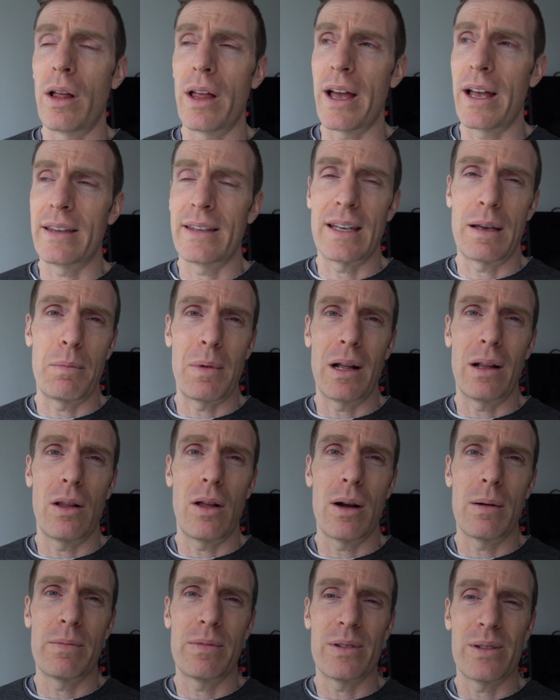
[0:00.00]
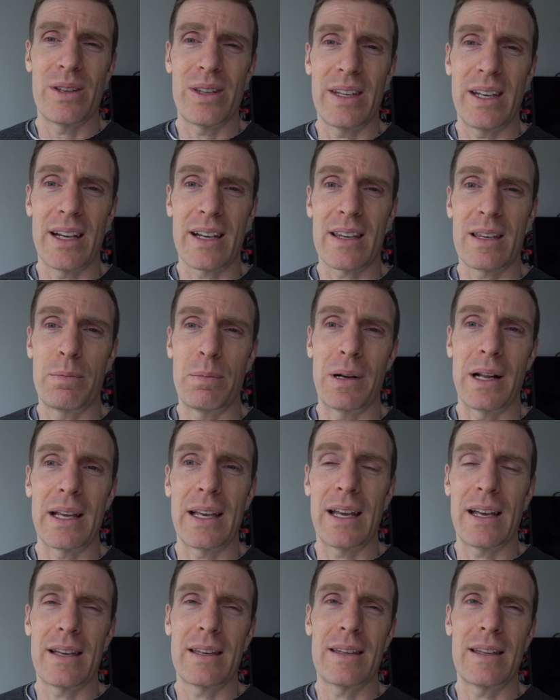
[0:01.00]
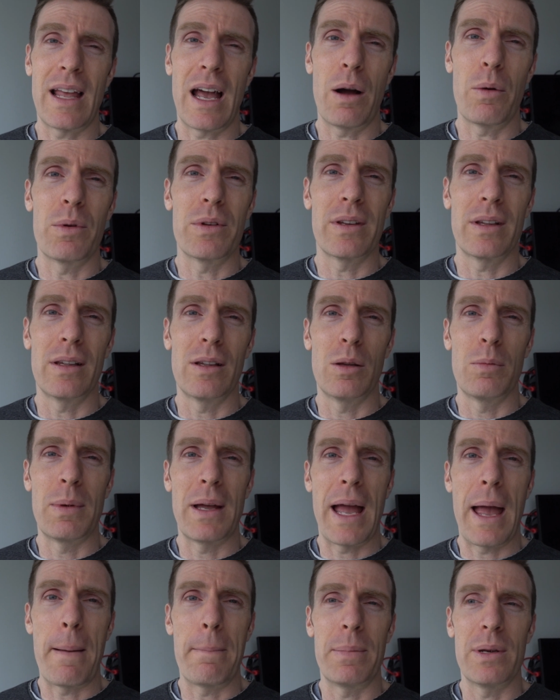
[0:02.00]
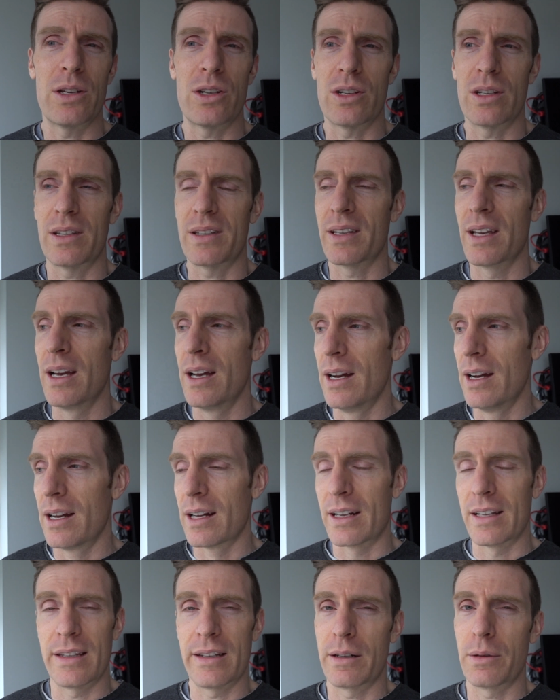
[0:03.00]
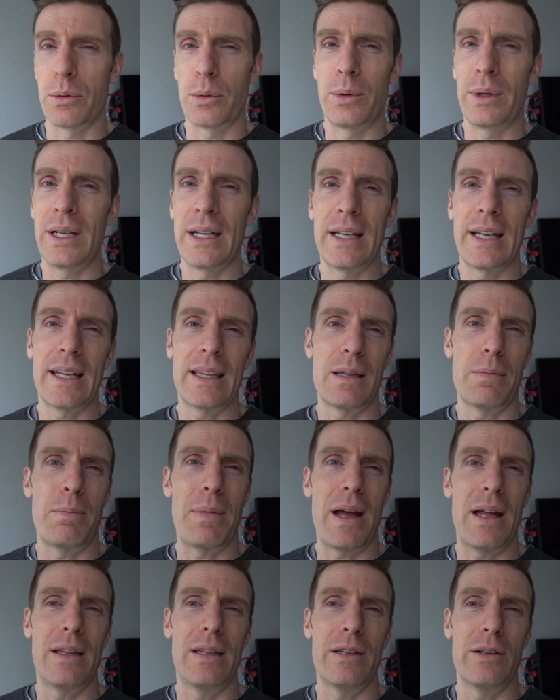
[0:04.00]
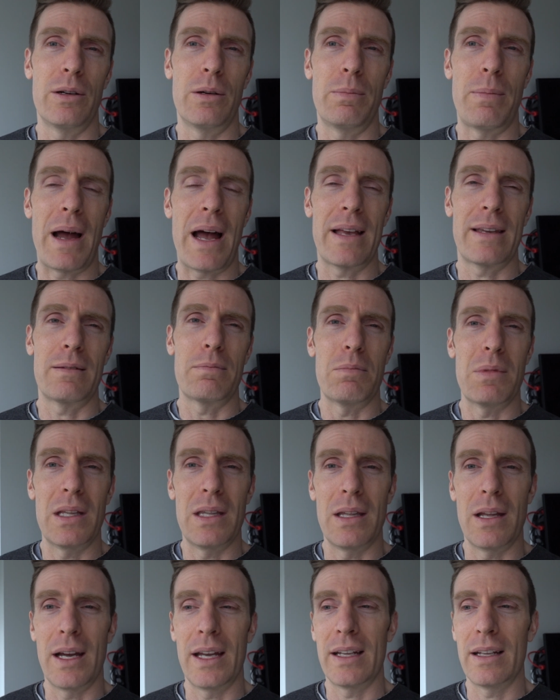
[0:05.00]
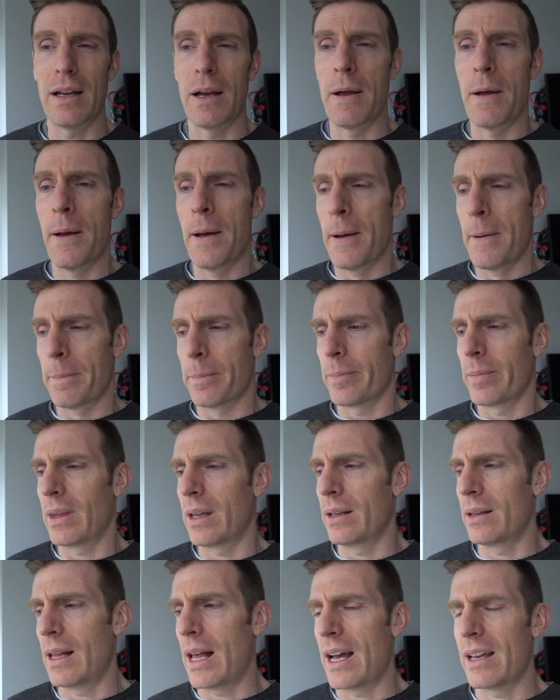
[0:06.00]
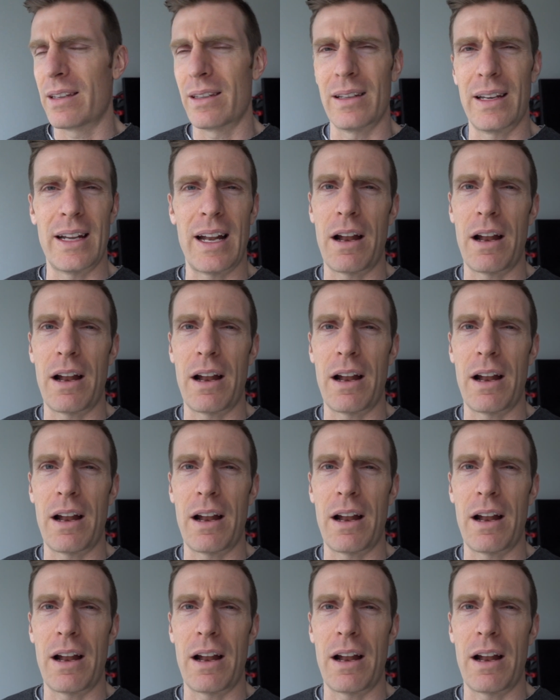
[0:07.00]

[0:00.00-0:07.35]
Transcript: I had set my alarm for 6, but I guess that was a little bit ambitious considering we didn't get to bed till past midnight last night.